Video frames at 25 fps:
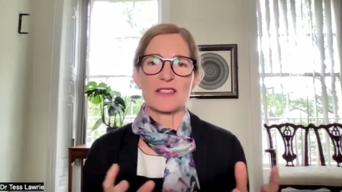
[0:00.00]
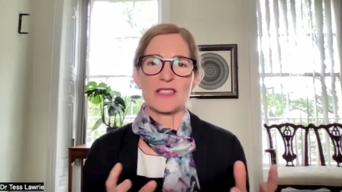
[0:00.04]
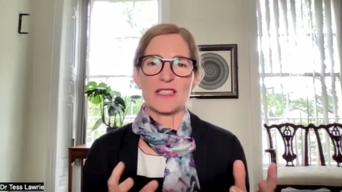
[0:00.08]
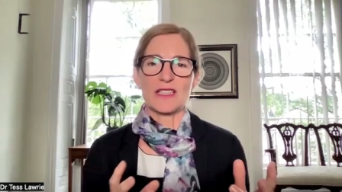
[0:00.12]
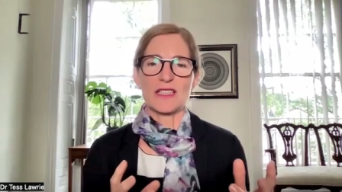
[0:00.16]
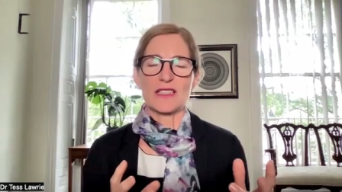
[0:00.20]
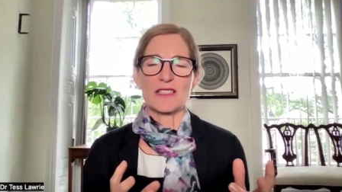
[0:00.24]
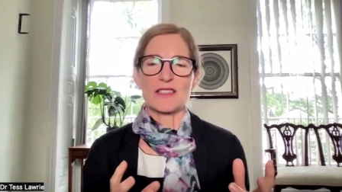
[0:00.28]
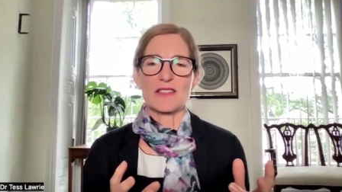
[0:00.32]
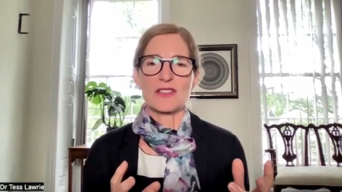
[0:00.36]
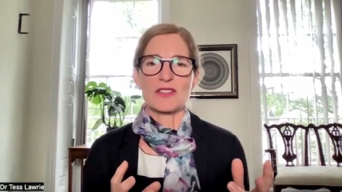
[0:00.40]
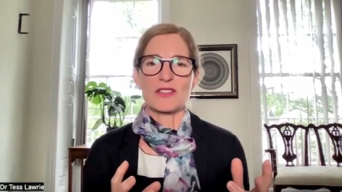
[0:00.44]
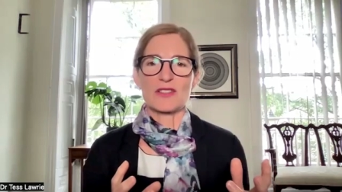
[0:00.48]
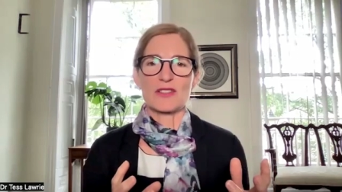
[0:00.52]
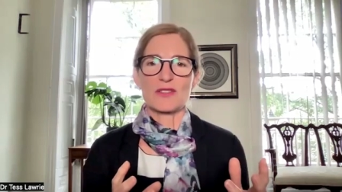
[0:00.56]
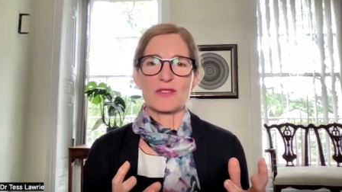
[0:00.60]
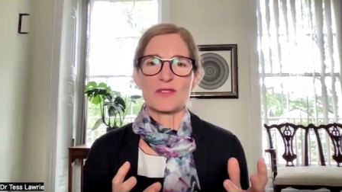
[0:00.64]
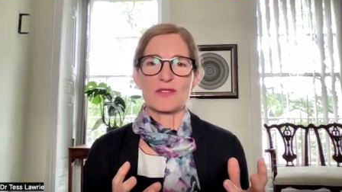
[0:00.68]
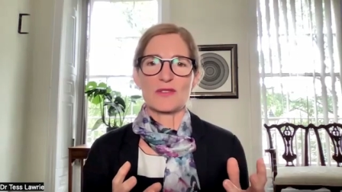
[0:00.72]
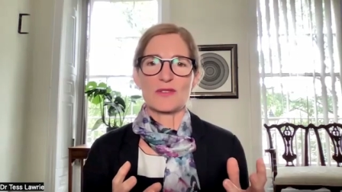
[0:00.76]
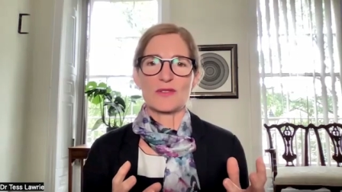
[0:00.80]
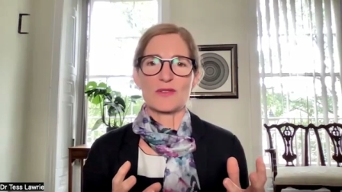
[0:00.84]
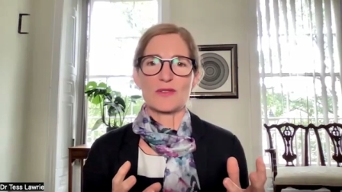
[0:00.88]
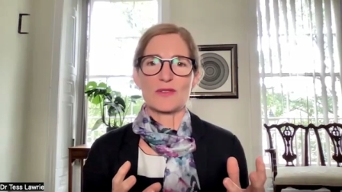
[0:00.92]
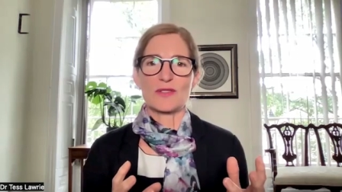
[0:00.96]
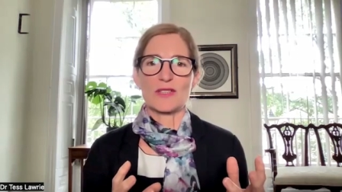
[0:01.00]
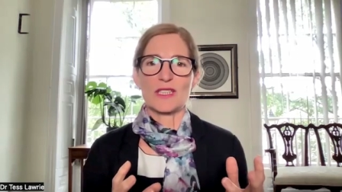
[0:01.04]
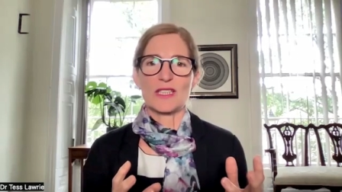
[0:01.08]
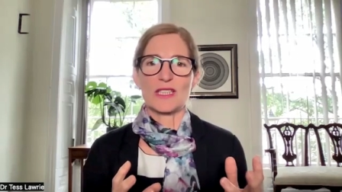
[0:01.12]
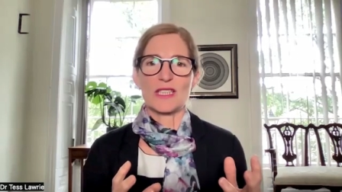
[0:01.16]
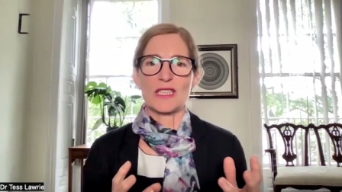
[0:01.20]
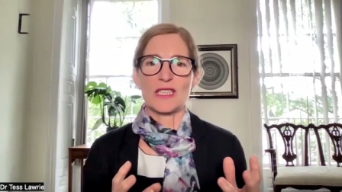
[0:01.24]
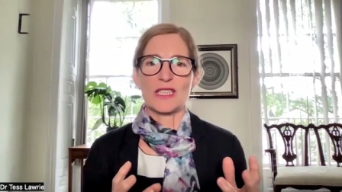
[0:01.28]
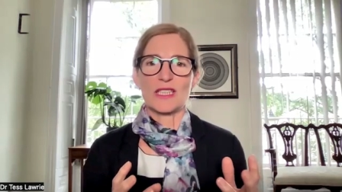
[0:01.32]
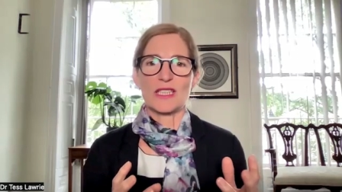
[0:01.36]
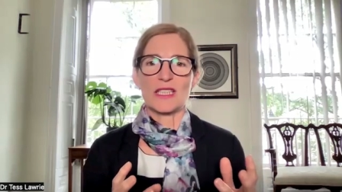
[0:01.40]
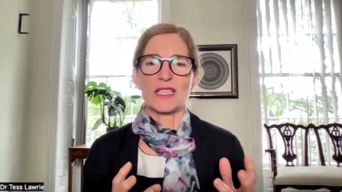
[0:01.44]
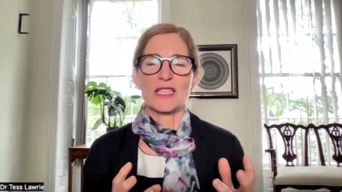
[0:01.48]
things to
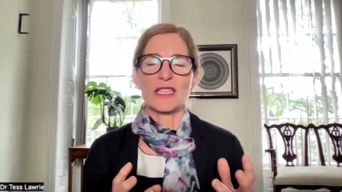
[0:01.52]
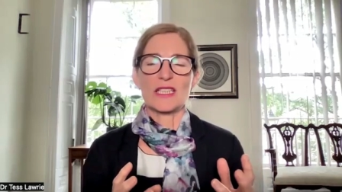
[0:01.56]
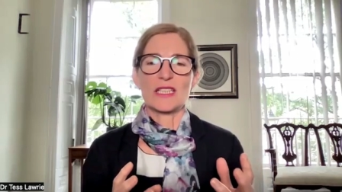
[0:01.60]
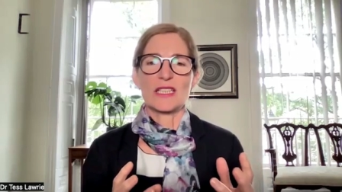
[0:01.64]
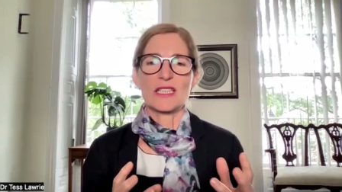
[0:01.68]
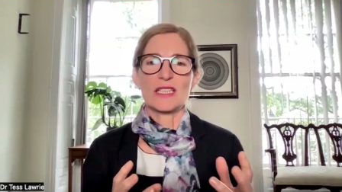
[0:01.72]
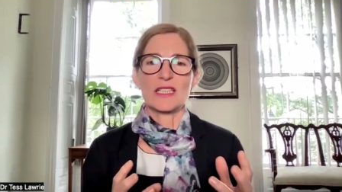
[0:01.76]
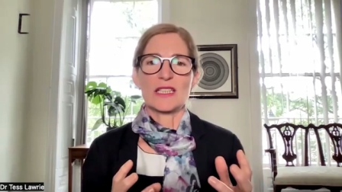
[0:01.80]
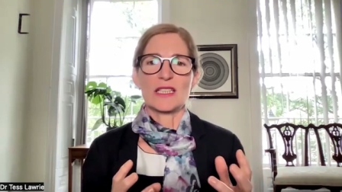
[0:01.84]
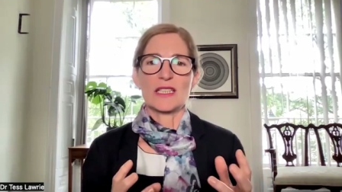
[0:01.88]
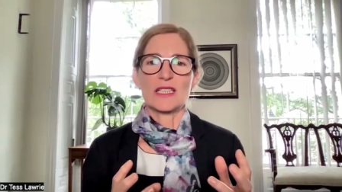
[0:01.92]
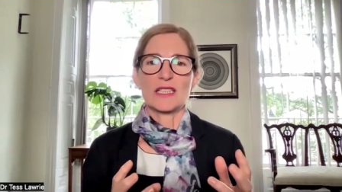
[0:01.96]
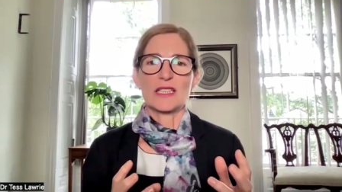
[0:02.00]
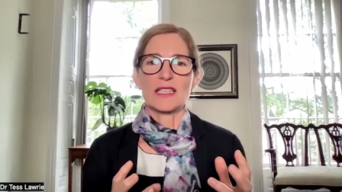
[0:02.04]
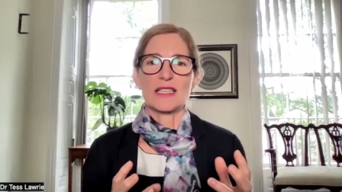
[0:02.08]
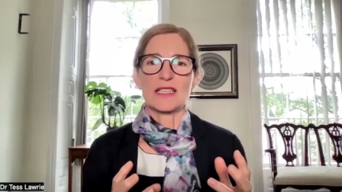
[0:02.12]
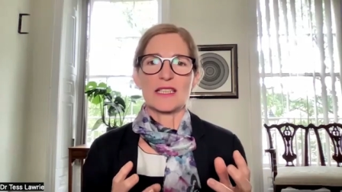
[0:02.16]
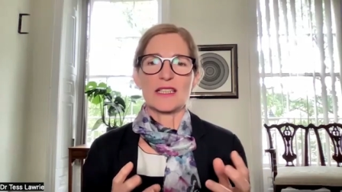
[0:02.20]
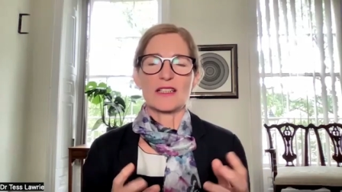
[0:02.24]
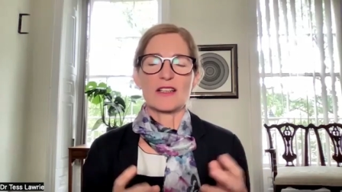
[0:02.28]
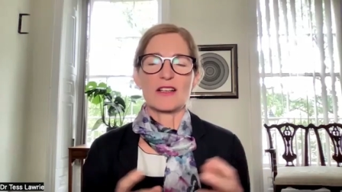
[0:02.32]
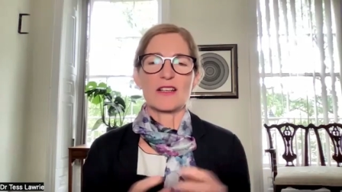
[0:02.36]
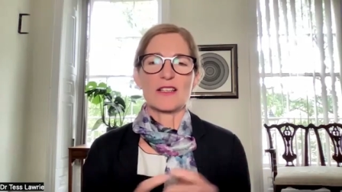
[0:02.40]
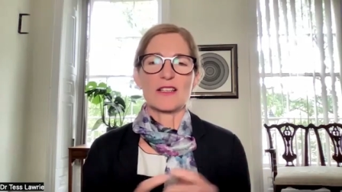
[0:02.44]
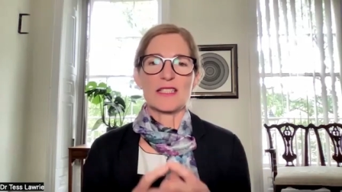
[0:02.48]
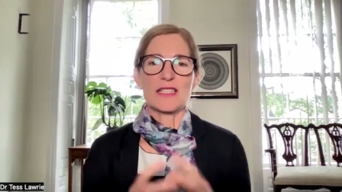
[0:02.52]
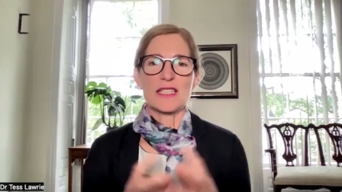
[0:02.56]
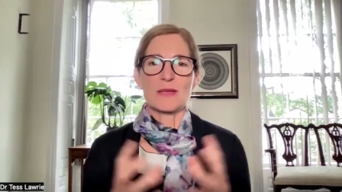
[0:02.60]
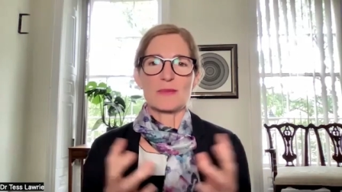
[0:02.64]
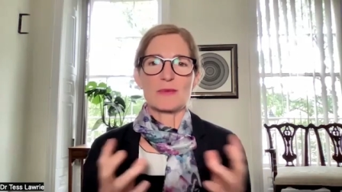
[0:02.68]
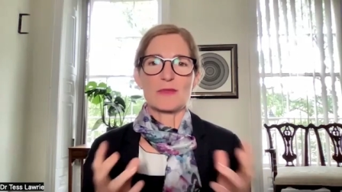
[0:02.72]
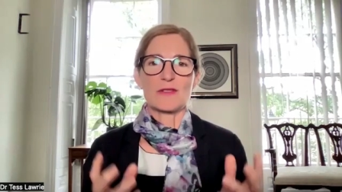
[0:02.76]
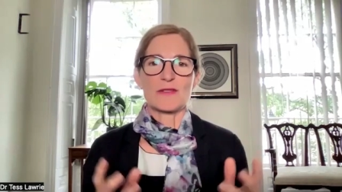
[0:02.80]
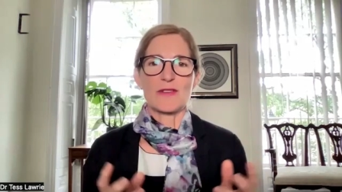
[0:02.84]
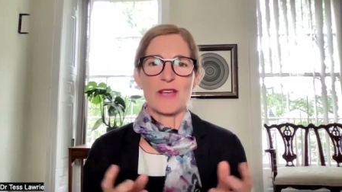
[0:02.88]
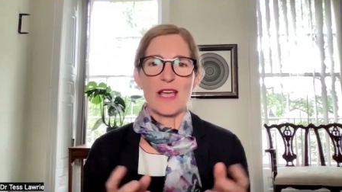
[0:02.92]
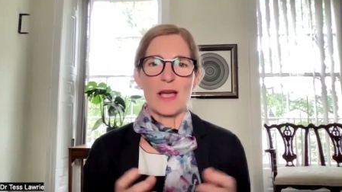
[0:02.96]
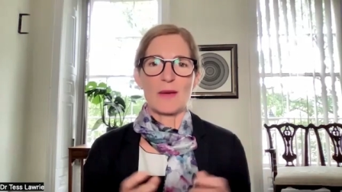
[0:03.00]
the
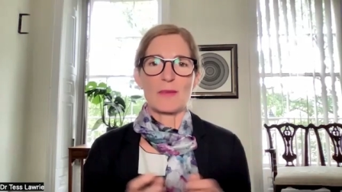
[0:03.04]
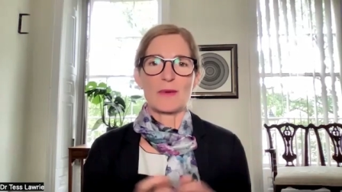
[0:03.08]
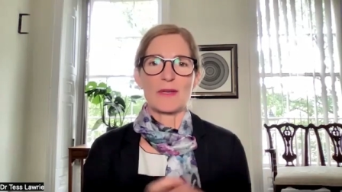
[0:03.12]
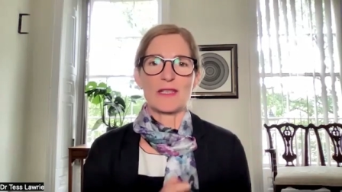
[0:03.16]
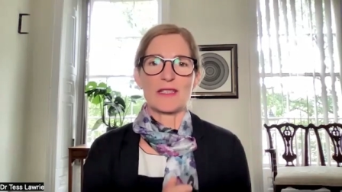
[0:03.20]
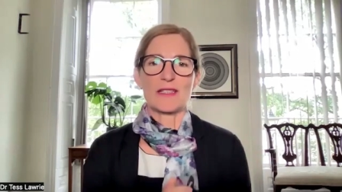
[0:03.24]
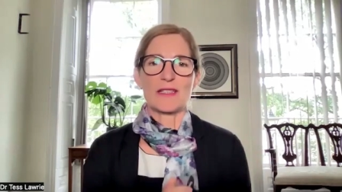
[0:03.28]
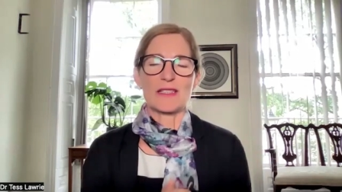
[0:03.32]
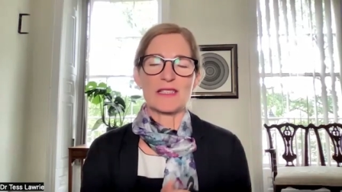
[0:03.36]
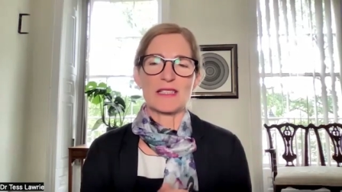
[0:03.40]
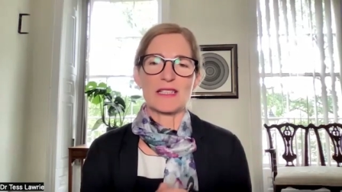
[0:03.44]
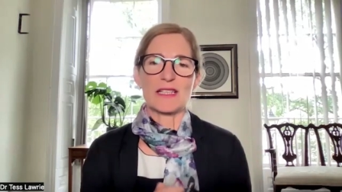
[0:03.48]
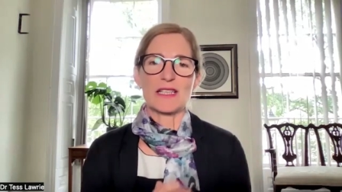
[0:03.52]
concept of happiness,